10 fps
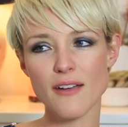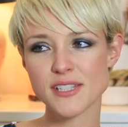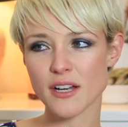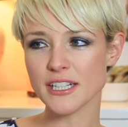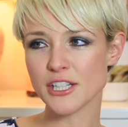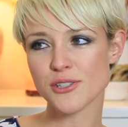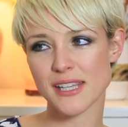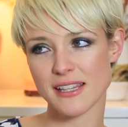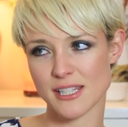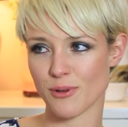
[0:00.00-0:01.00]
I've started
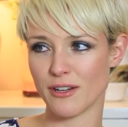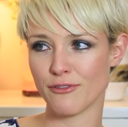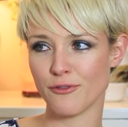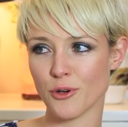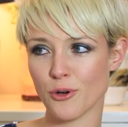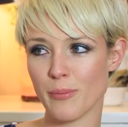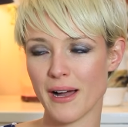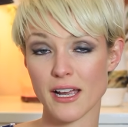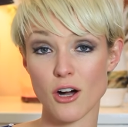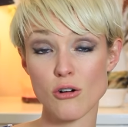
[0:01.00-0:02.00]
using this one for
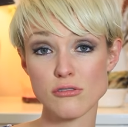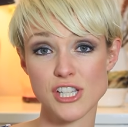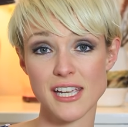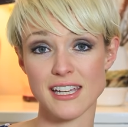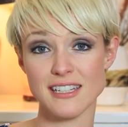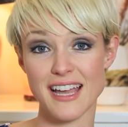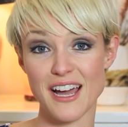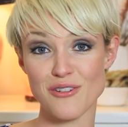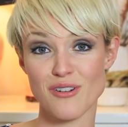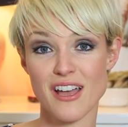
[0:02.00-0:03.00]
buying a whole chicken
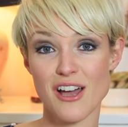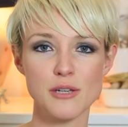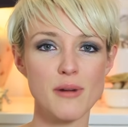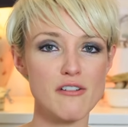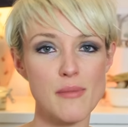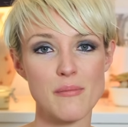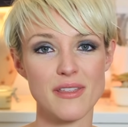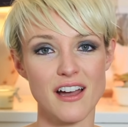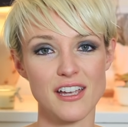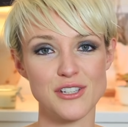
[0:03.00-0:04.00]
now. You might remember
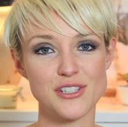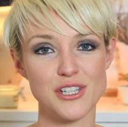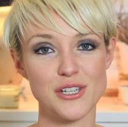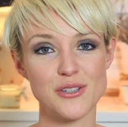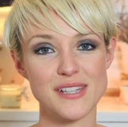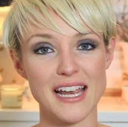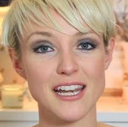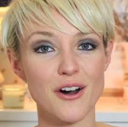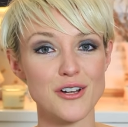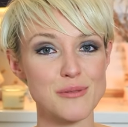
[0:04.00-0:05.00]
that I used to use a
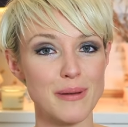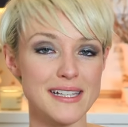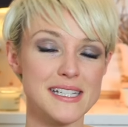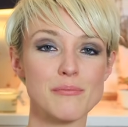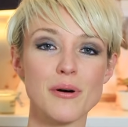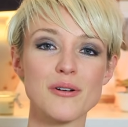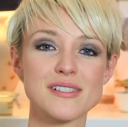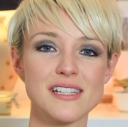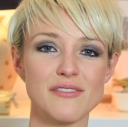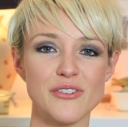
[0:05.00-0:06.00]
large plastic box
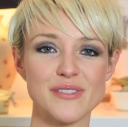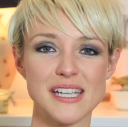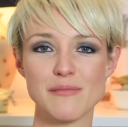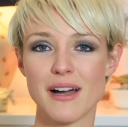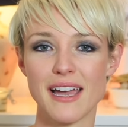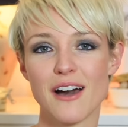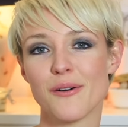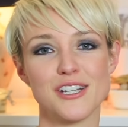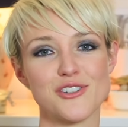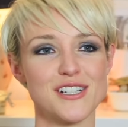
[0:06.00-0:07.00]
if you've seen my
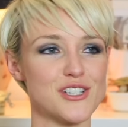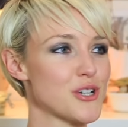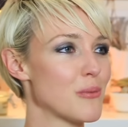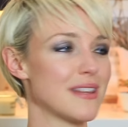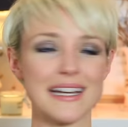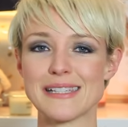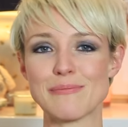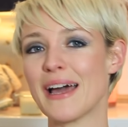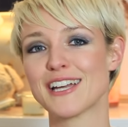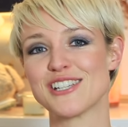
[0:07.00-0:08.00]
How I Tried to Shop with Less
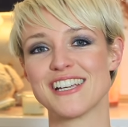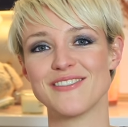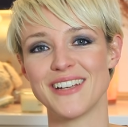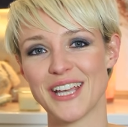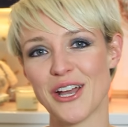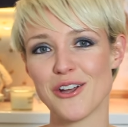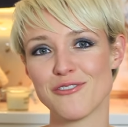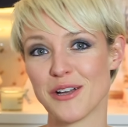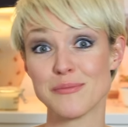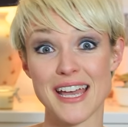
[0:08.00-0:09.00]
Packaging video
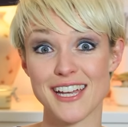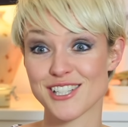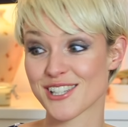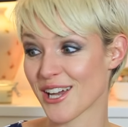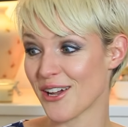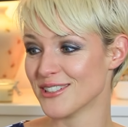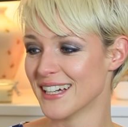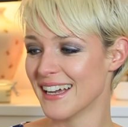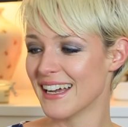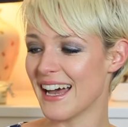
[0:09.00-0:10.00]
filmed ages ago.
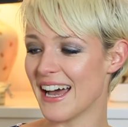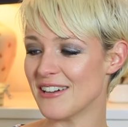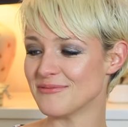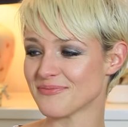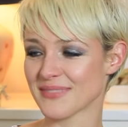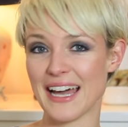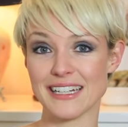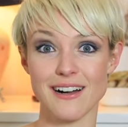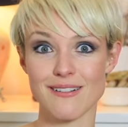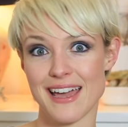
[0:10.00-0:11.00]
I
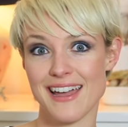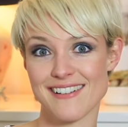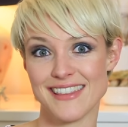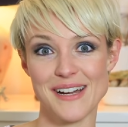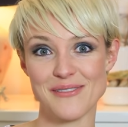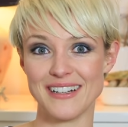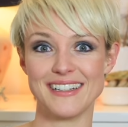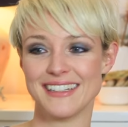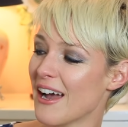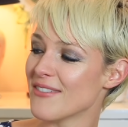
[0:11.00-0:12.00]
had long hair in that
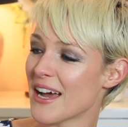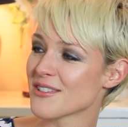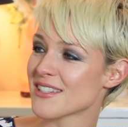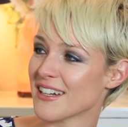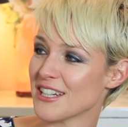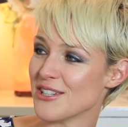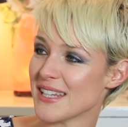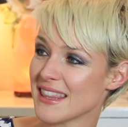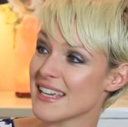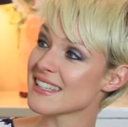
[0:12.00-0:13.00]
one. I've now started
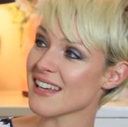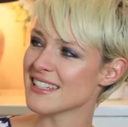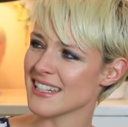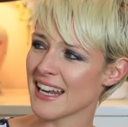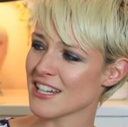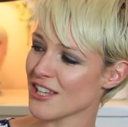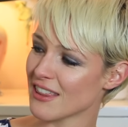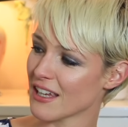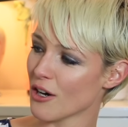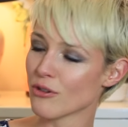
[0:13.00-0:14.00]
using this. I didn't actually
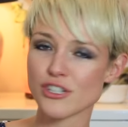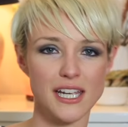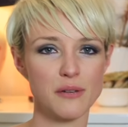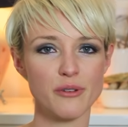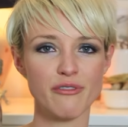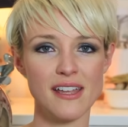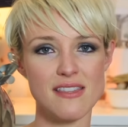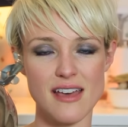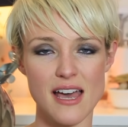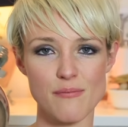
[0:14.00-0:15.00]
think a whole chicken would fit
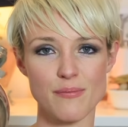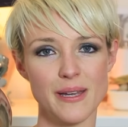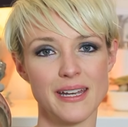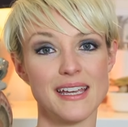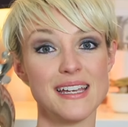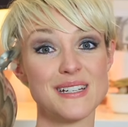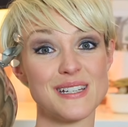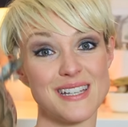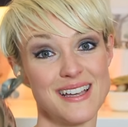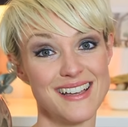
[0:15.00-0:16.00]
in there, but it
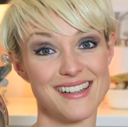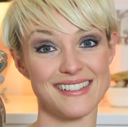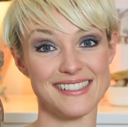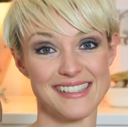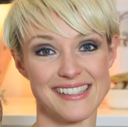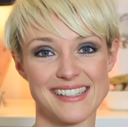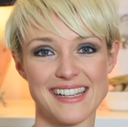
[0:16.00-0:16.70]
does.